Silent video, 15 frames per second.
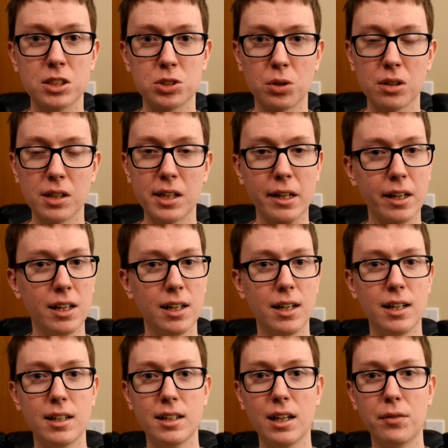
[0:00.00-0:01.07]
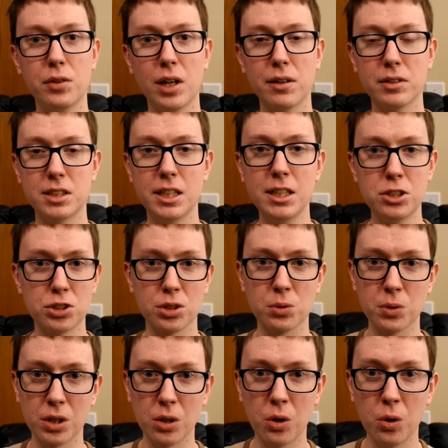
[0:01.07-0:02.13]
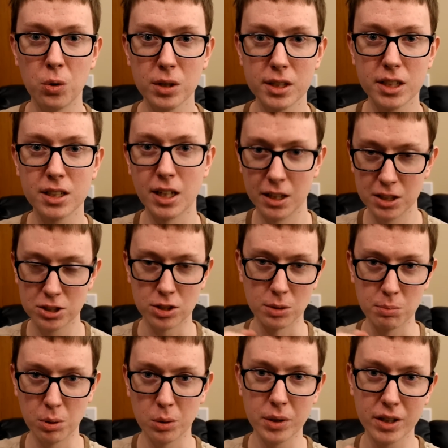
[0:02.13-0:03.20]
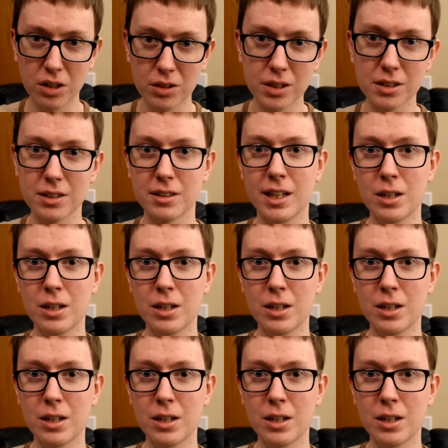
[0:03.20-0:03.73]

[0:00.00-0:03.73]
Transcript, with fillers: Sort of like if you have a t-shirt with a hole in it and you start pulling on it,